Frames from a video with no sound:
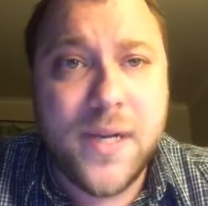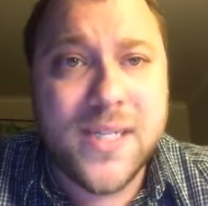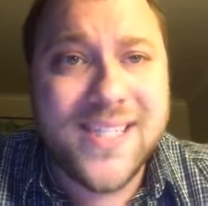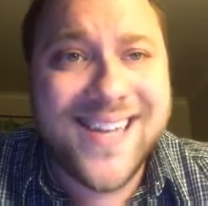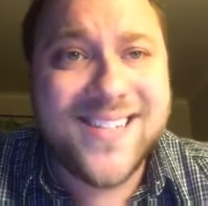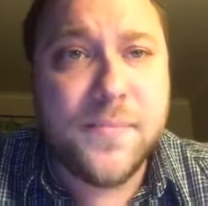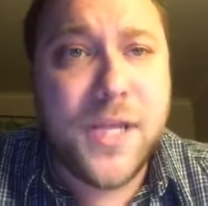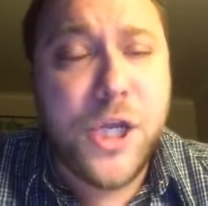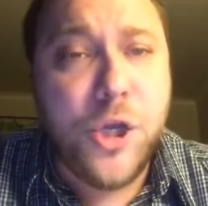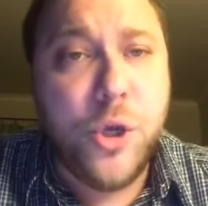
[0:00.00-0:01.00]
because that's
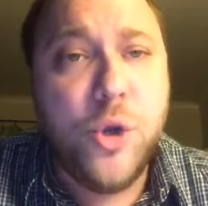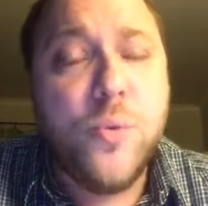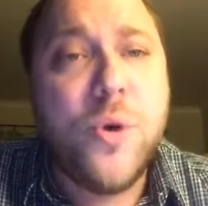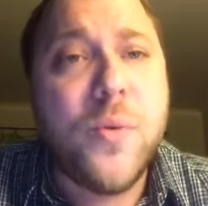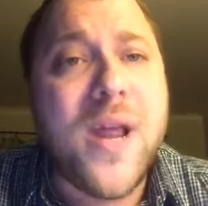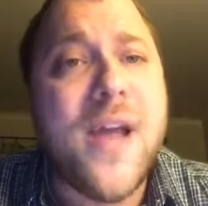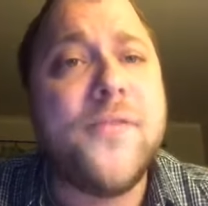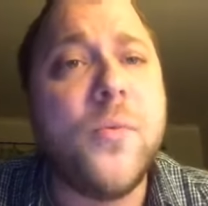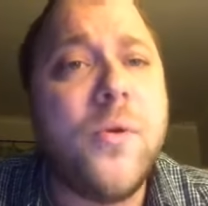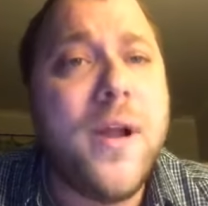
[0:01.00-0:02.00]
something you don't have
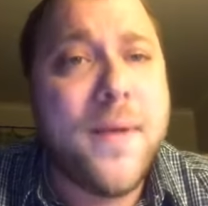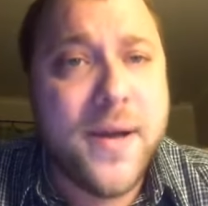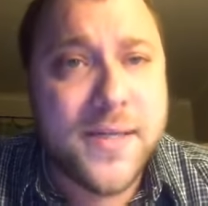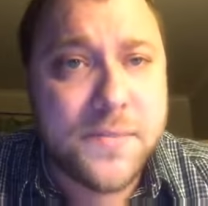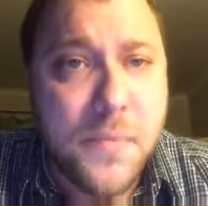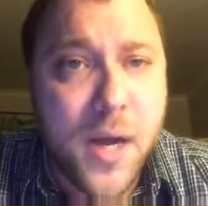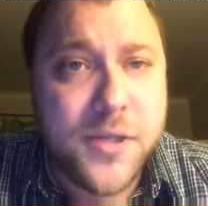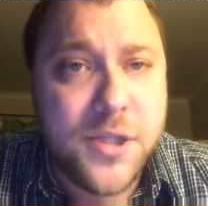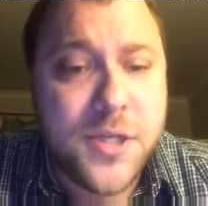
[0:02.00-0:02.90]
to worry about as much.